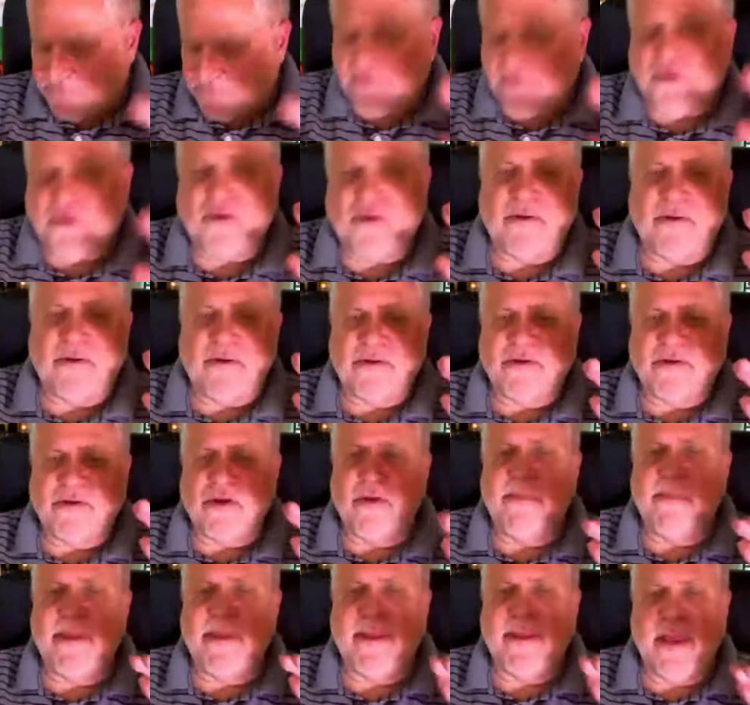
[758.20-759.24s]
for so
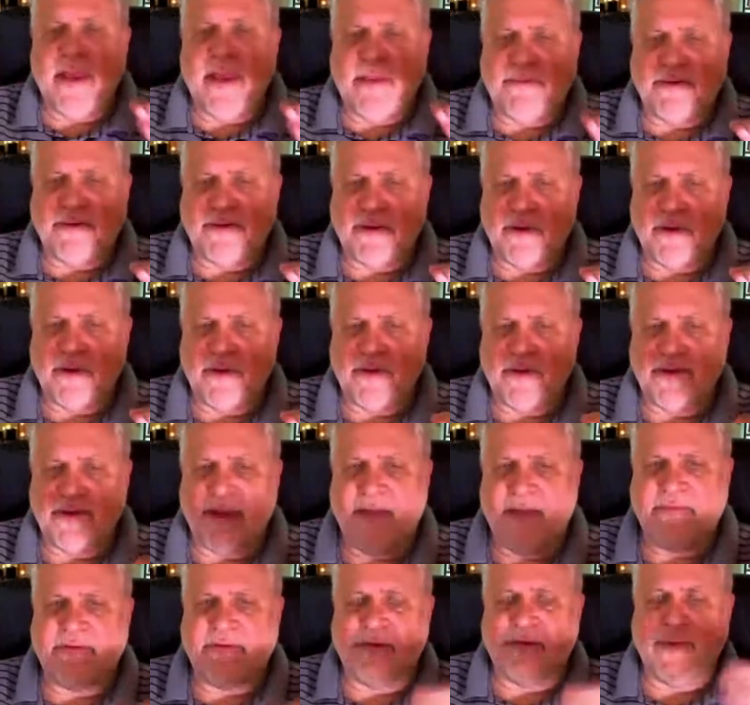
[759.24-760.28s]
many episodes. I
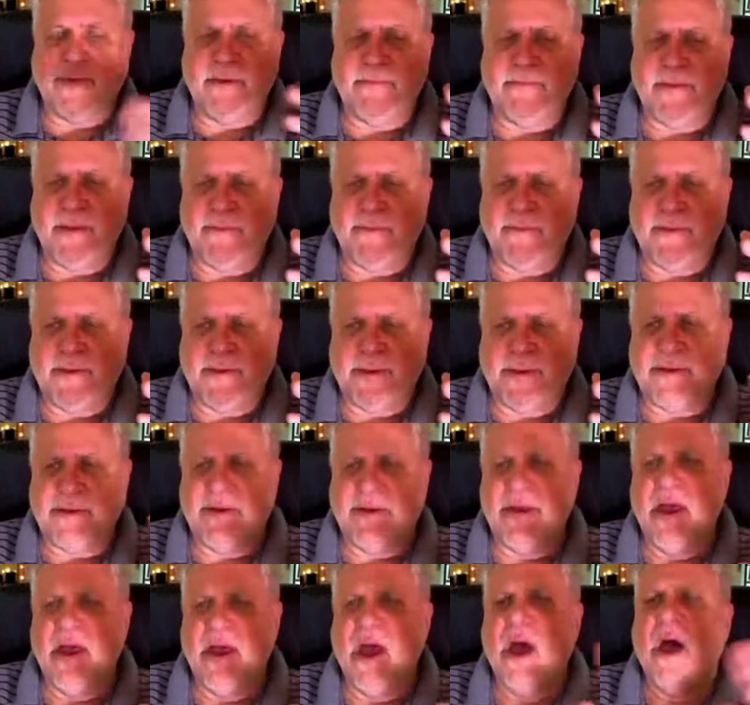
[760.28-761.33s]
have so many people that say,
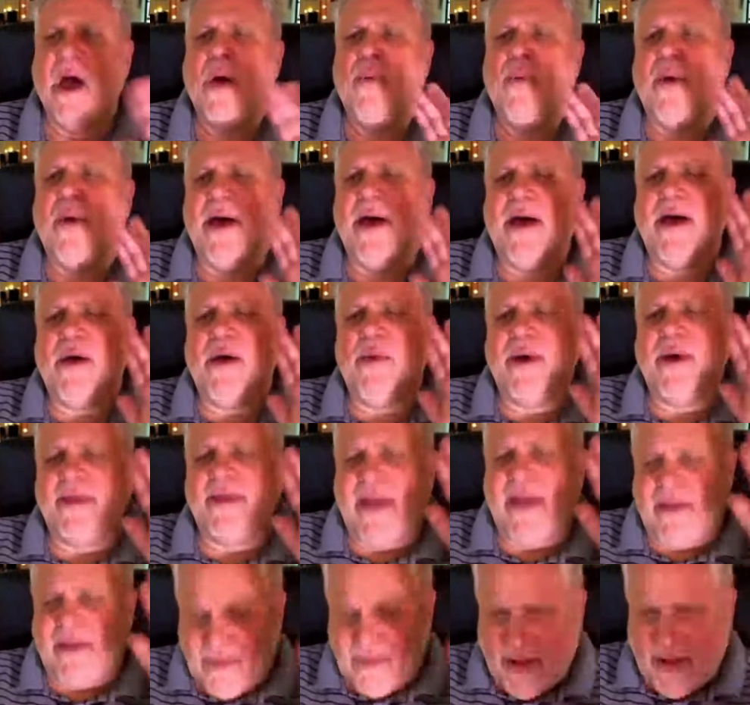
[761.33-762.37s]
"Well, when
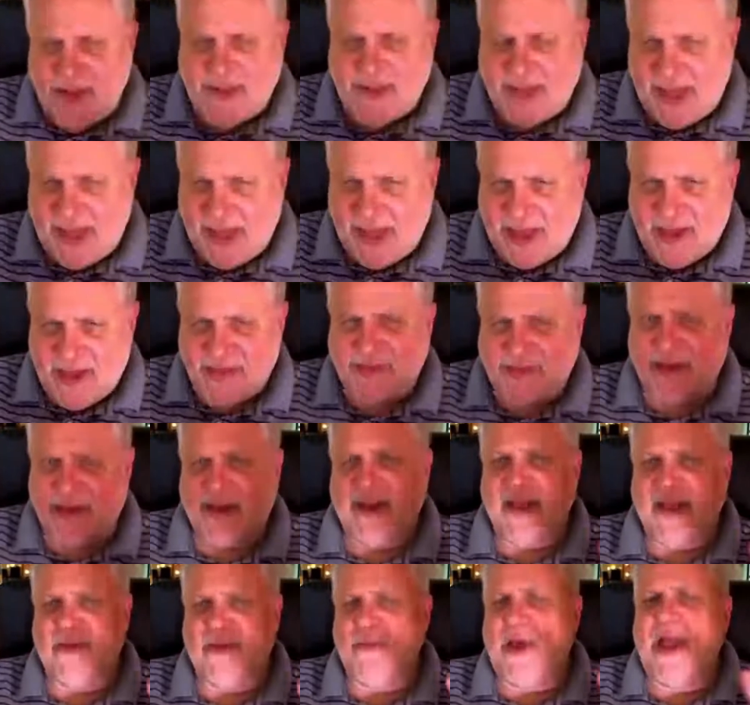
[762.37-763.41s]
I find a house, I'll
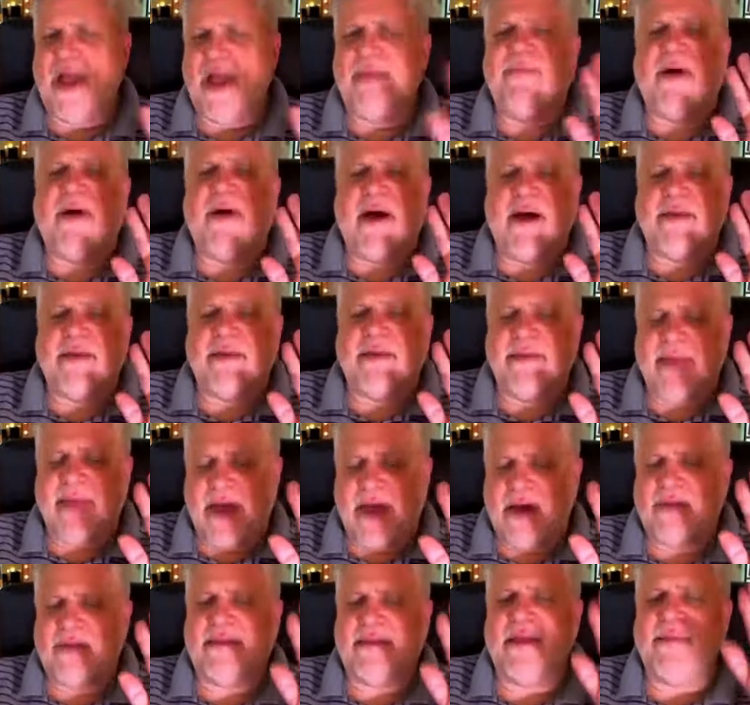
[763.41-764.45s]
get. Why bother
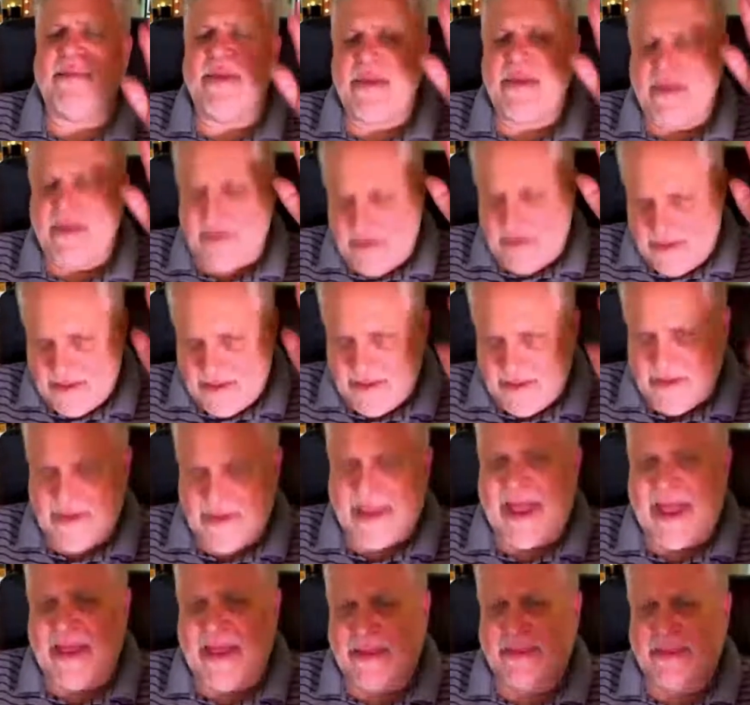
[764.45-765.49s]
now? Let me
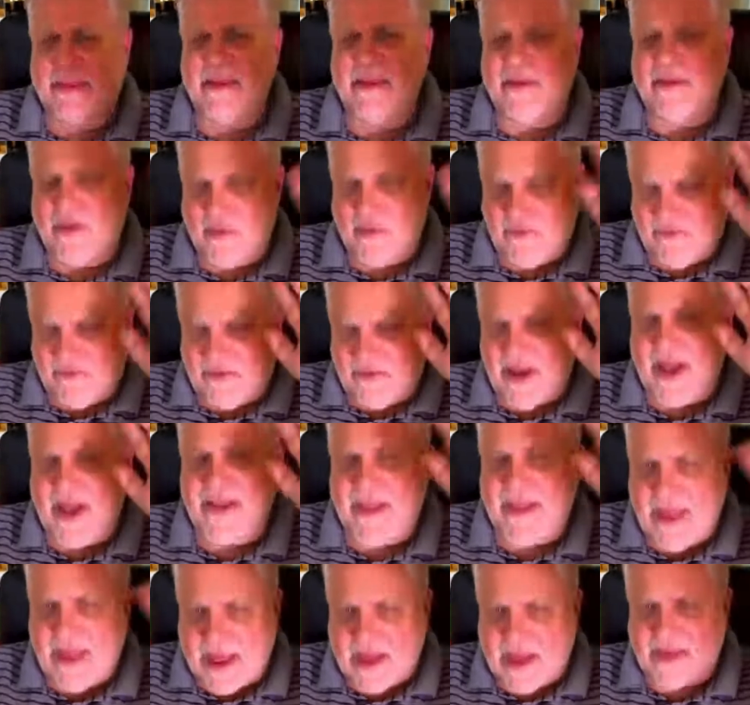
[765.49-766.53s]
get find
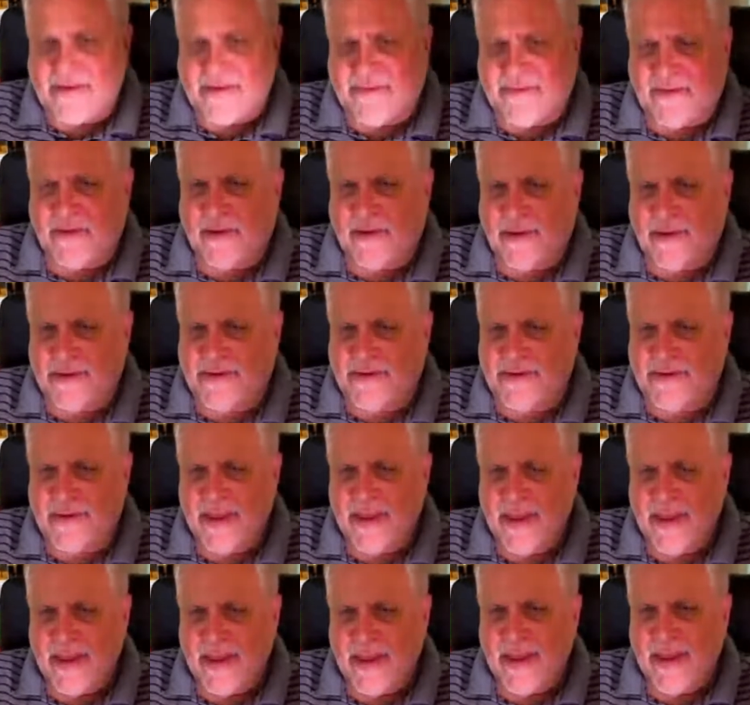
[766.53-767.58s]
the house first."
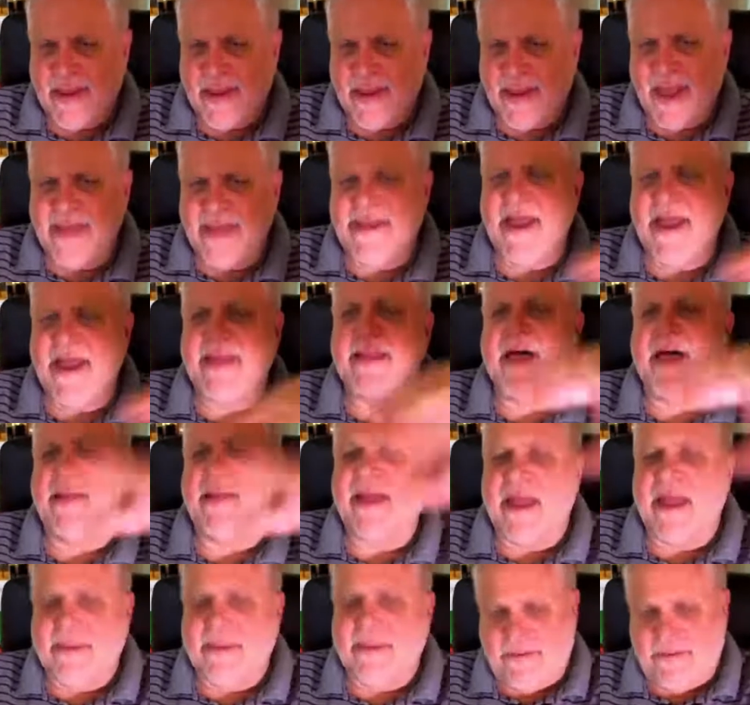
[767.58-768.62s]
And then I'll
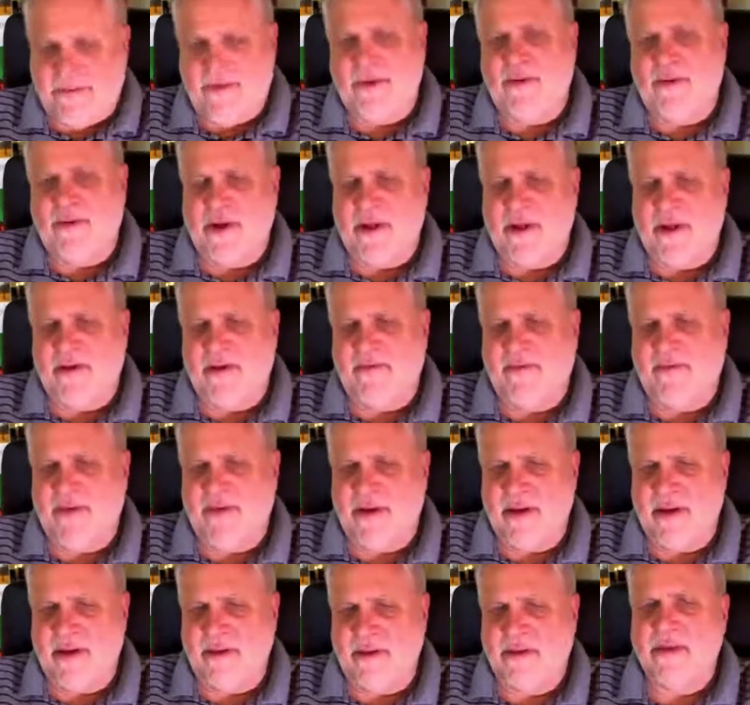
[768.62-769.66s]
get pre-qualified.